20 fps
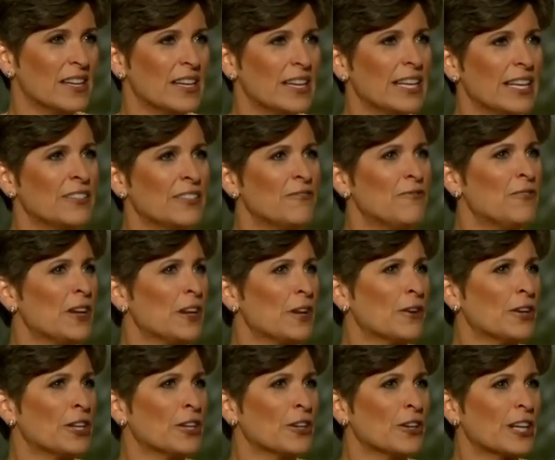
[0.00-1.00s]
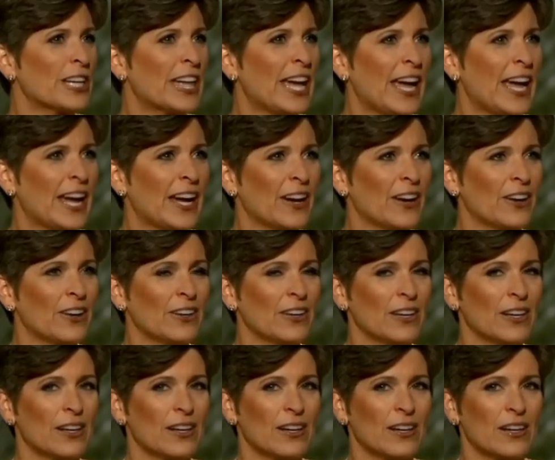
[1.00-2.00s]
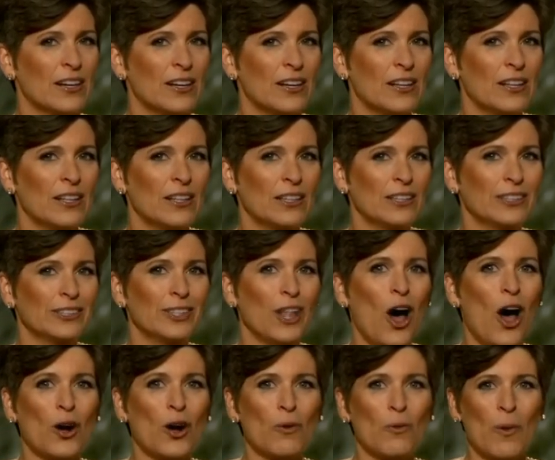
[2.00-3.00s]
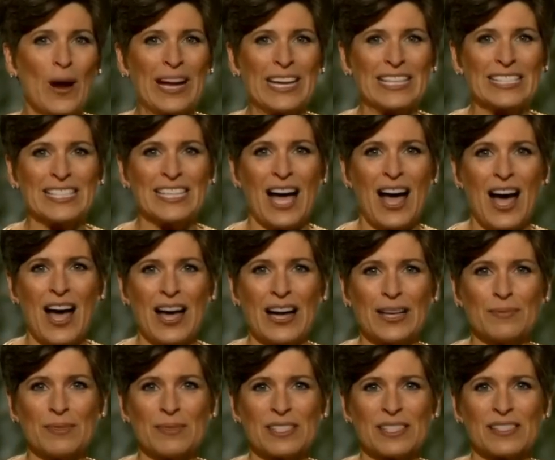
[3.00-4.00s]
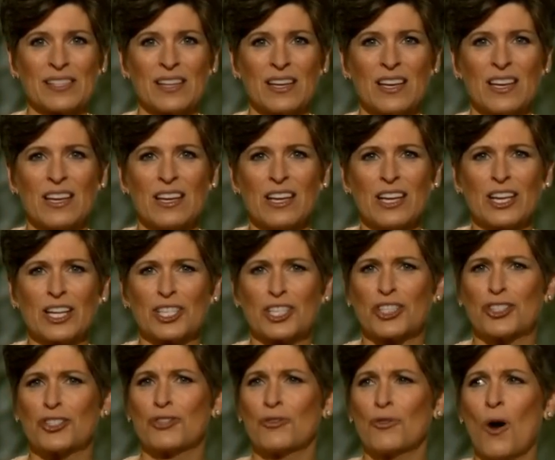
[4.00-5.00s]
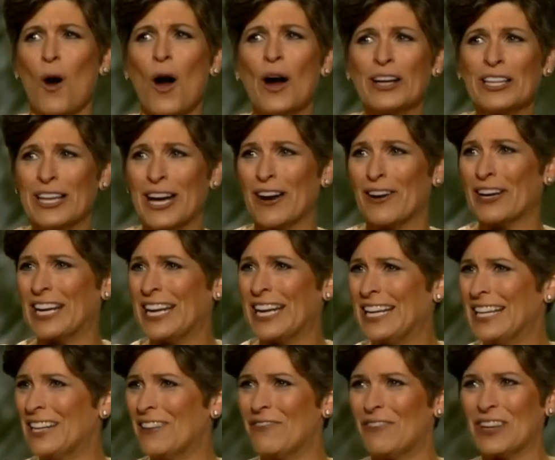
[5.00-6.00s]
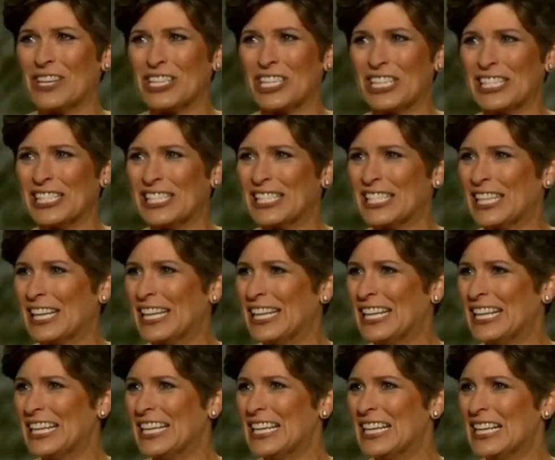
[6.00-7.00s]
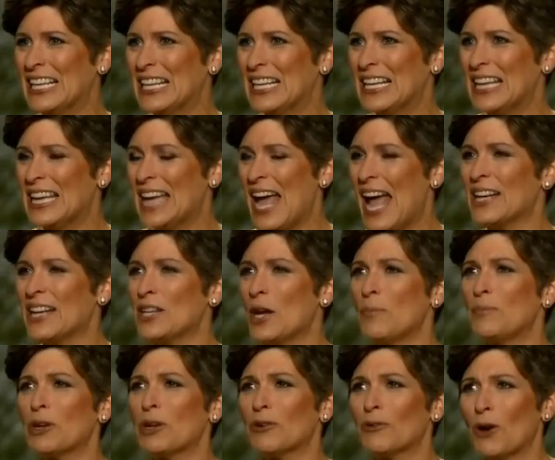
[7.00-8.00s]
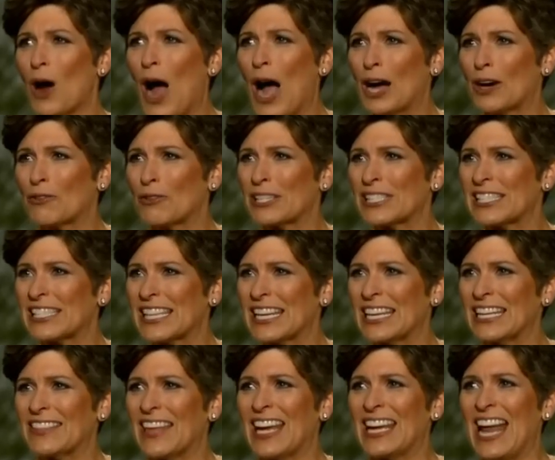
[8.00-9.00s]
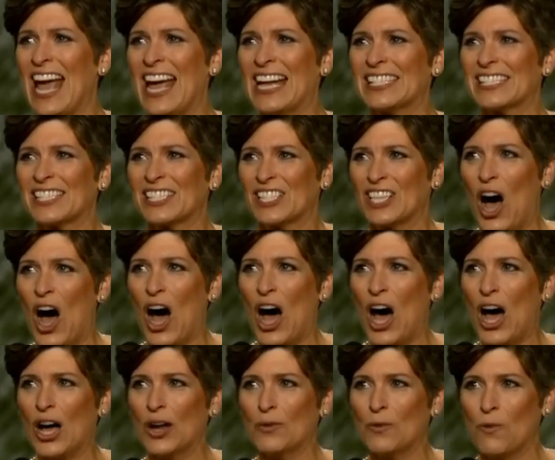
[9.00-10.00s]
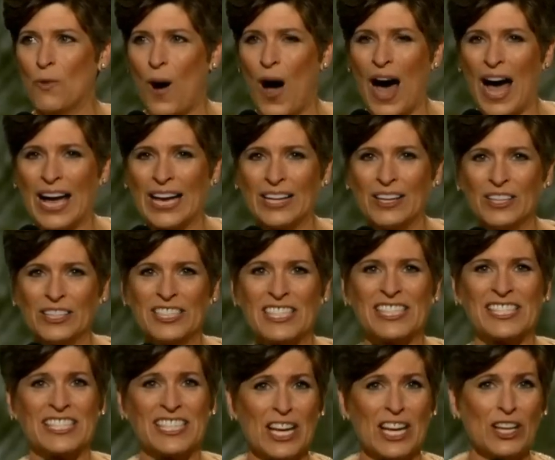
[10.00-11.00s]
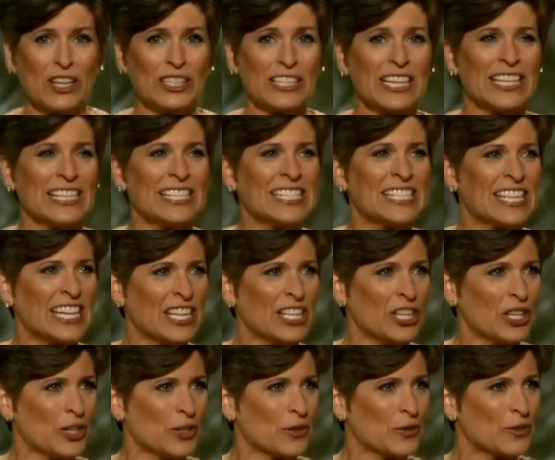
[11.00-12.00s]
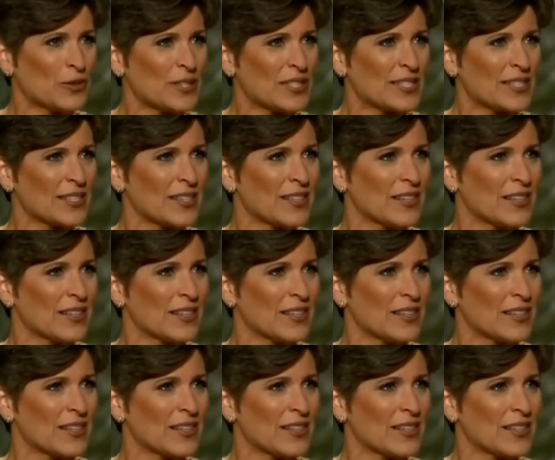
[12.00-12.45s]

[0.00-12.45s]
Inferior care, long wait times, extraordinary inefficiency, and a bureaucracy that has gone wild still continues.